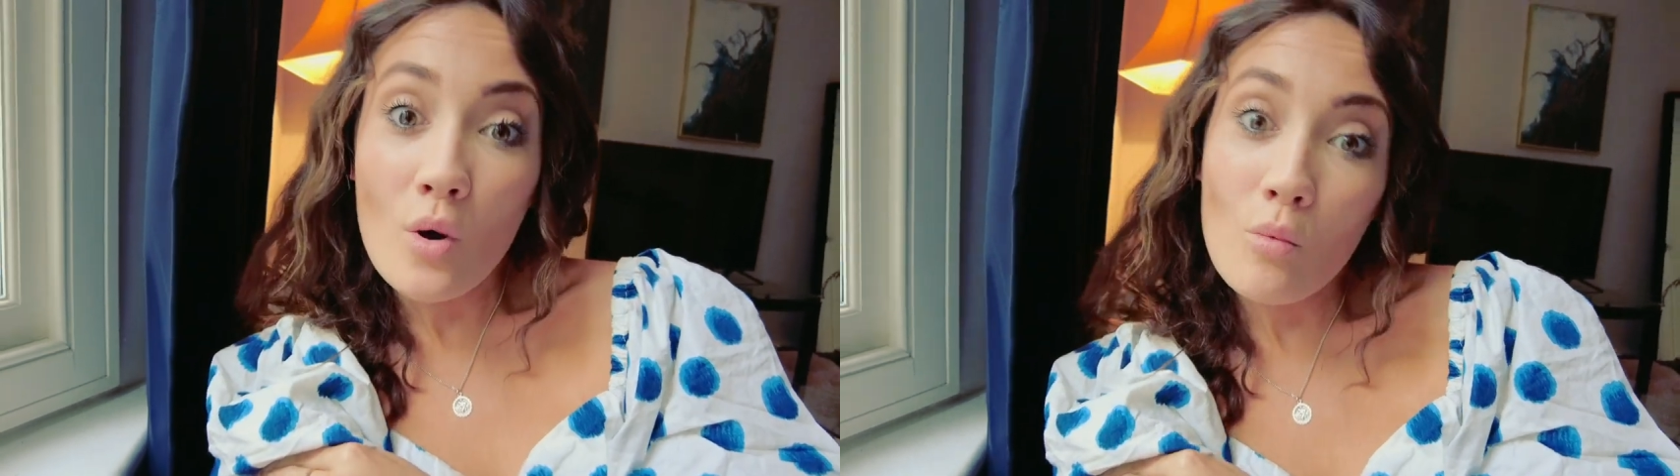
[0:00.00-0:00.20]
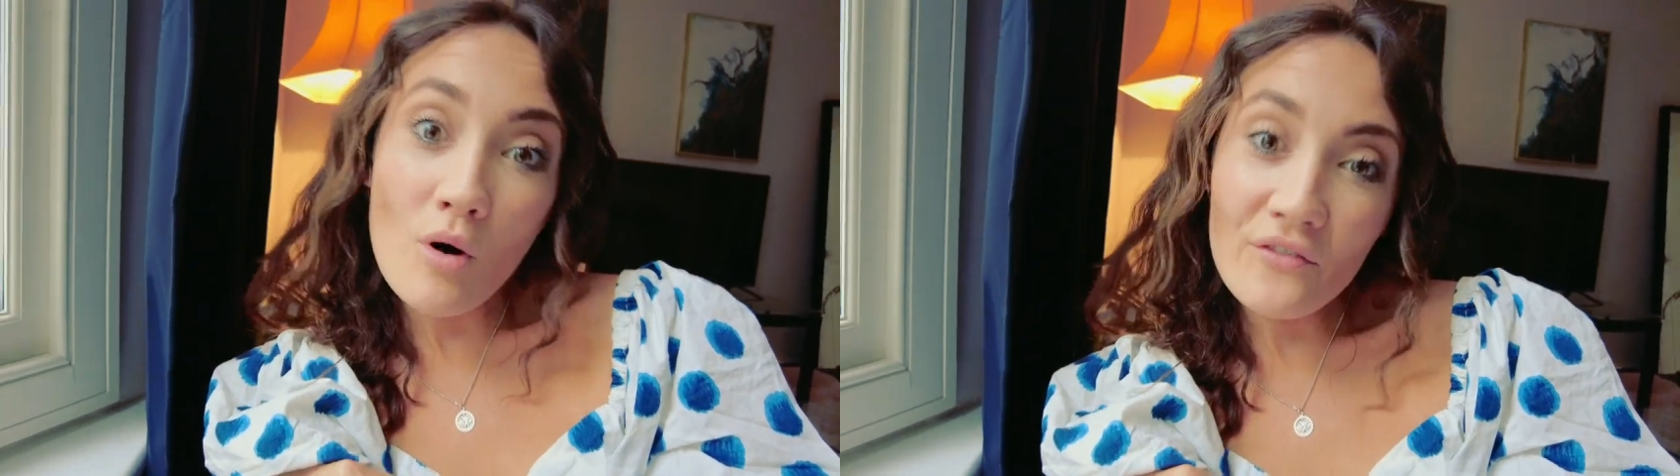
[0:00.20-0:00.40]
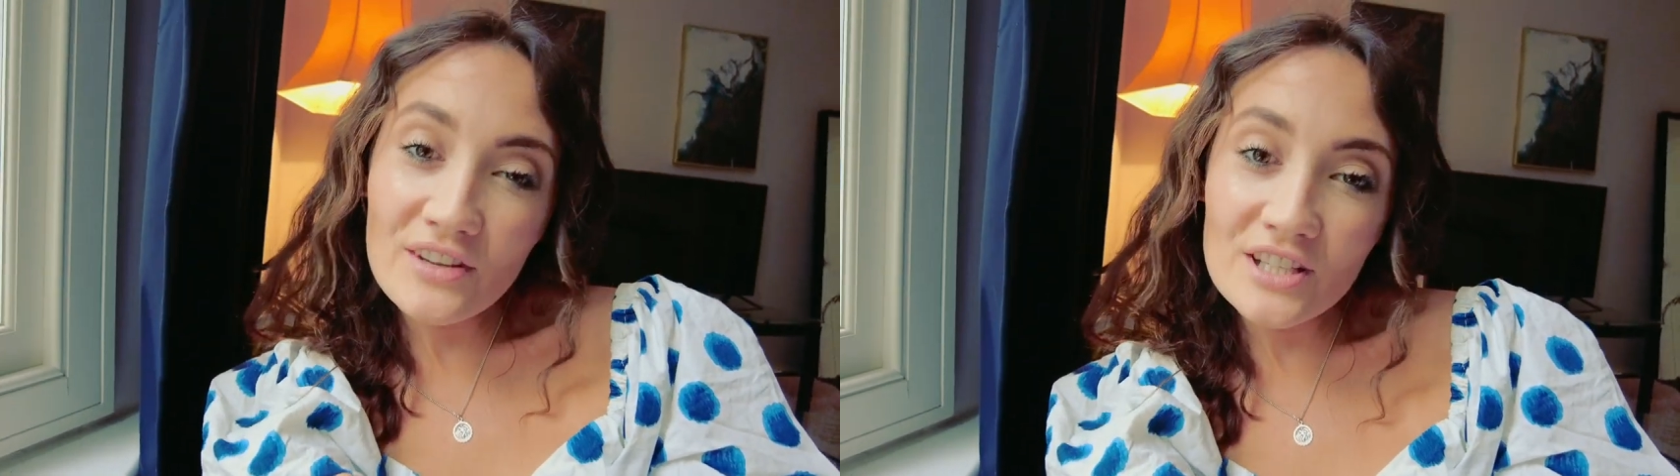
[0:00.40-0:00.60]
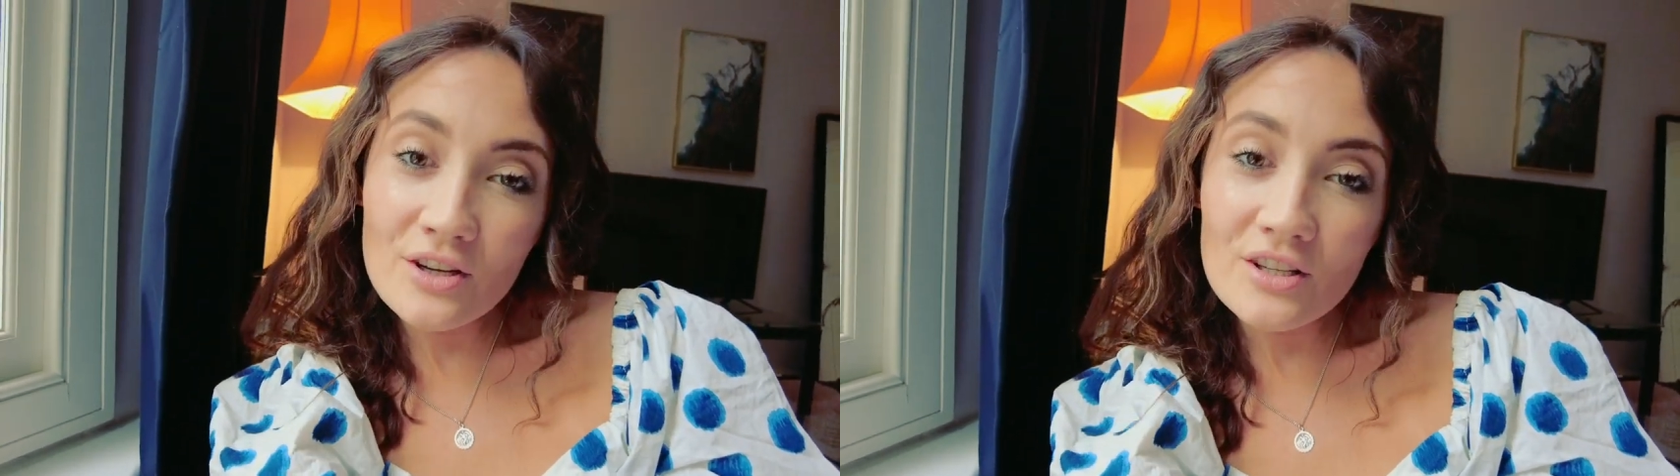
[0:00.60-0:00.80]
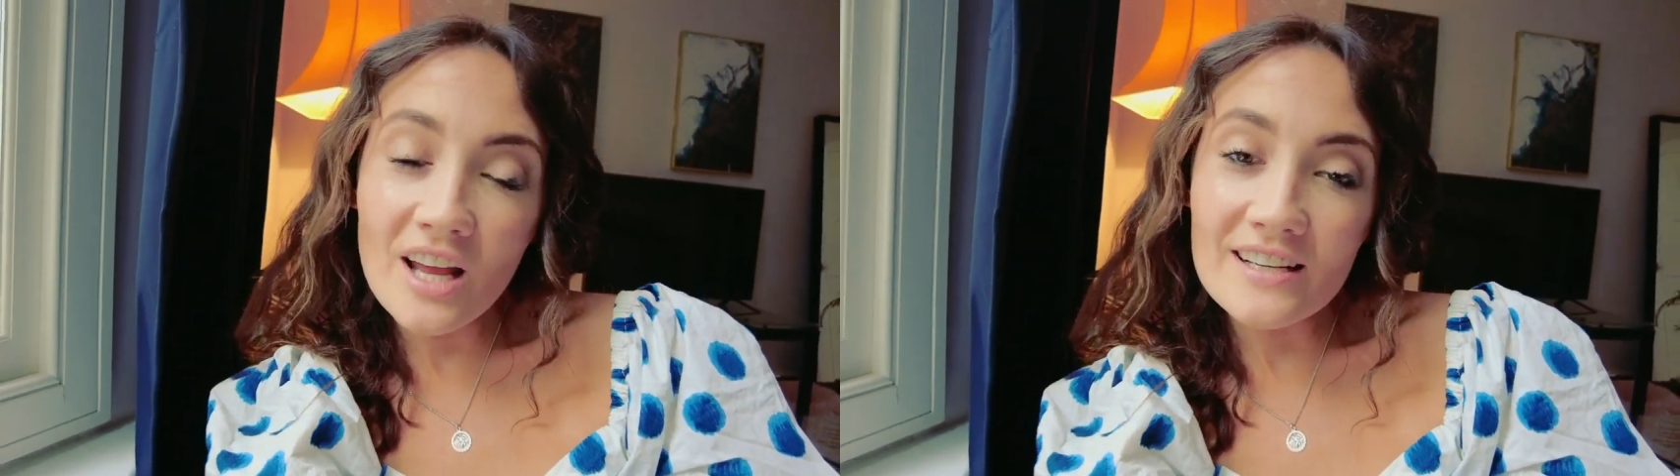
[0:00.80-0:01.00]
what video
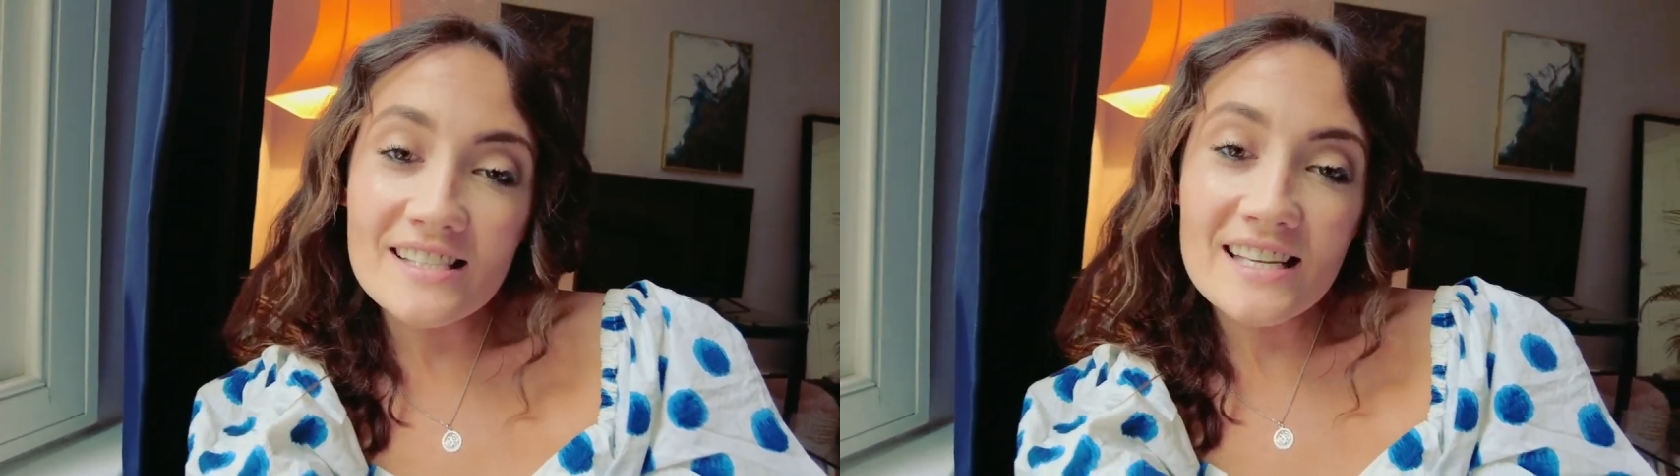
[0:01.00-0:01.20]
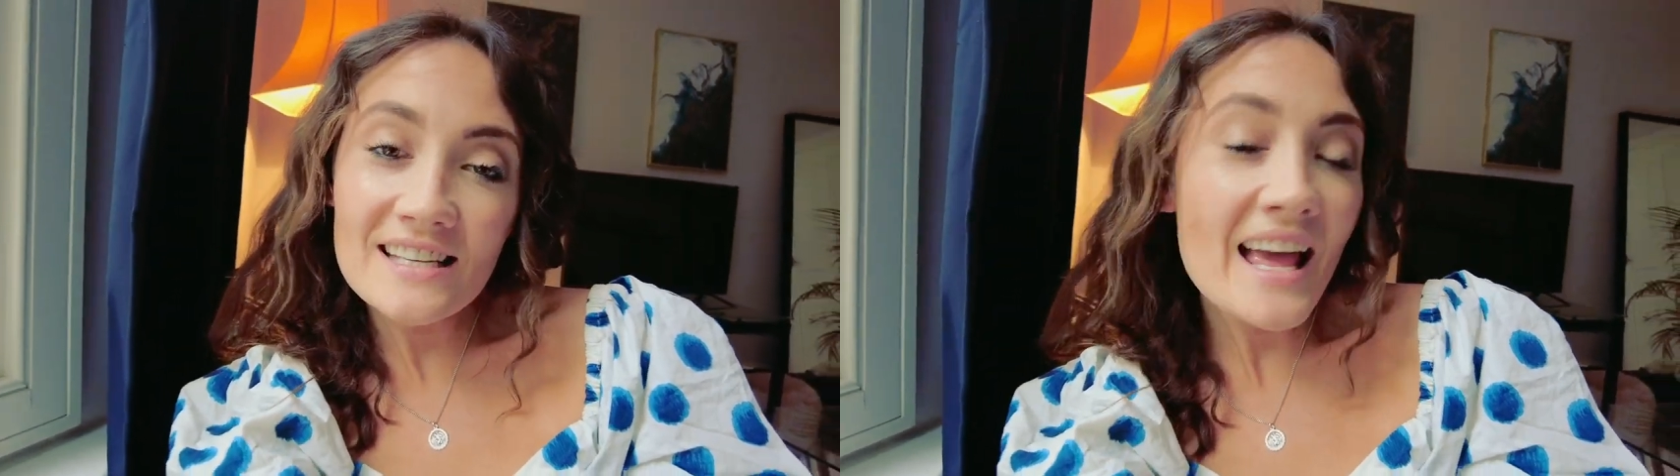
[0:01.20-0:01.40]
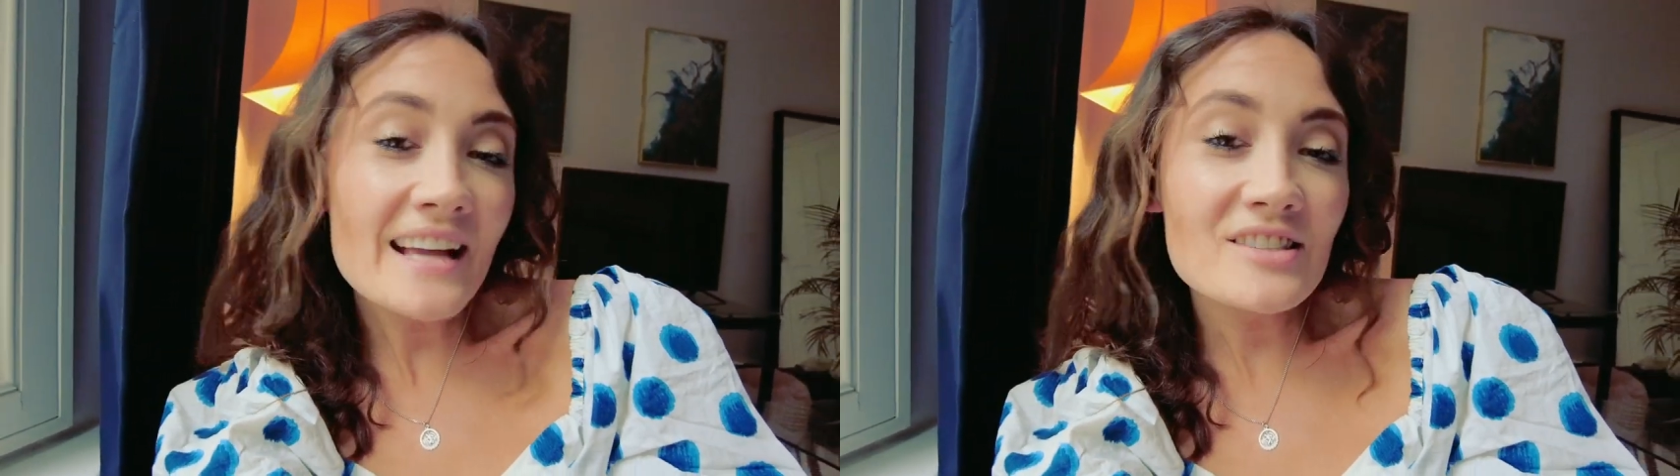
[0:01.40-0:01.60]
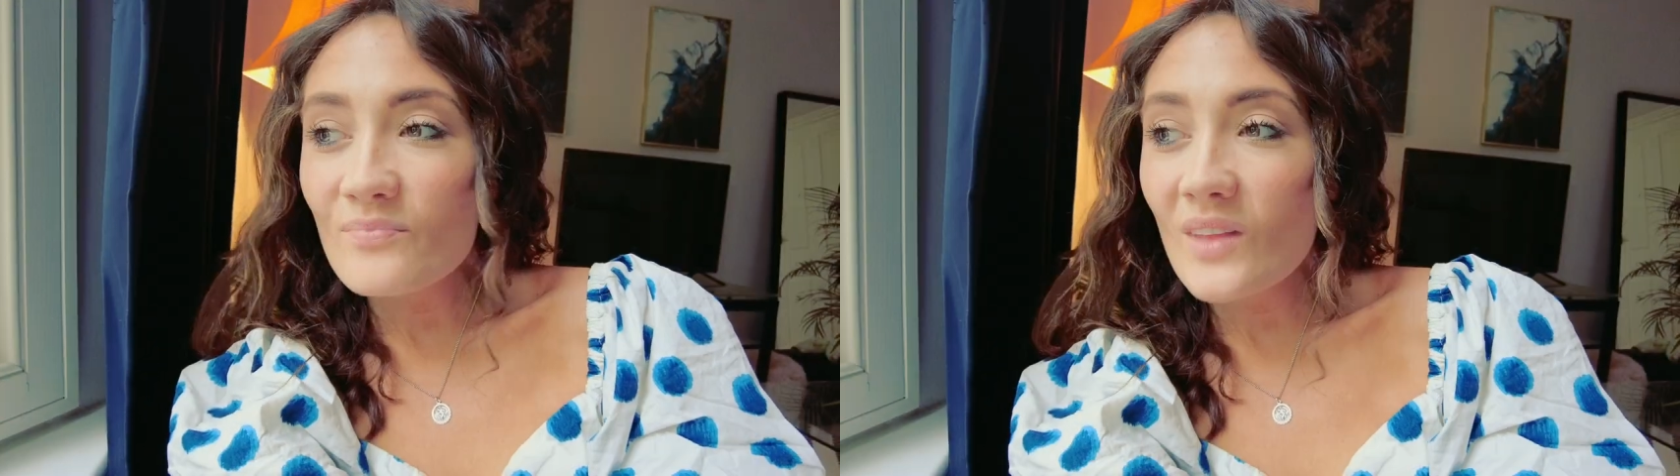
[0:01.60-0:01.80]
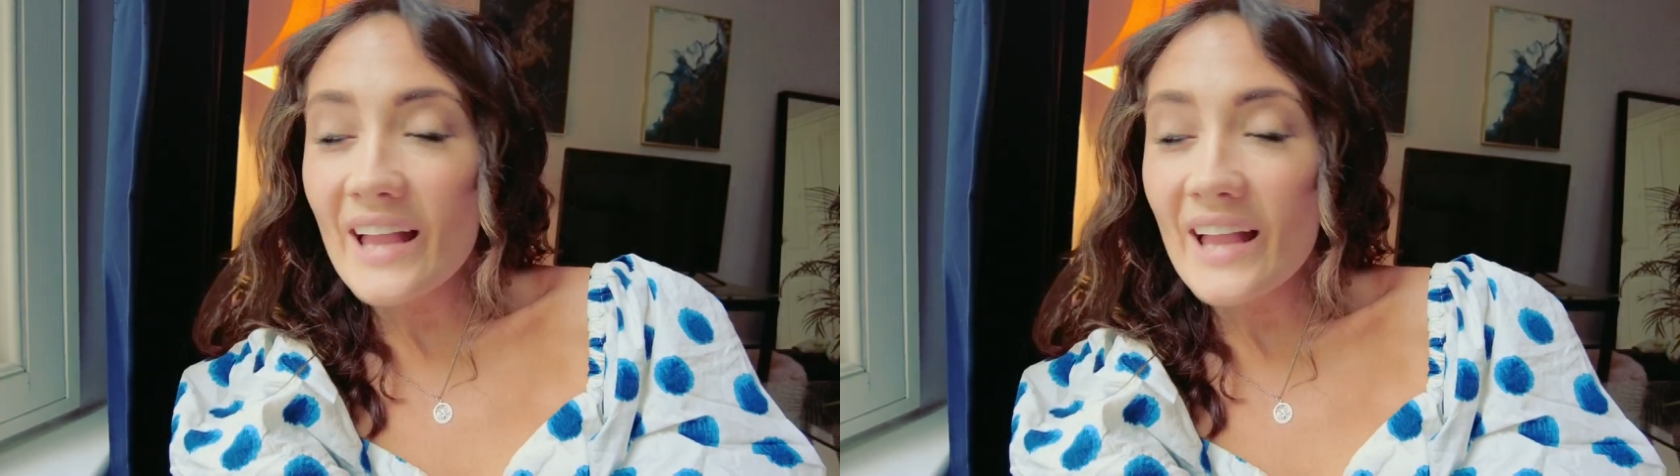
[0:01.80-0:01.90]
you'd like to see next.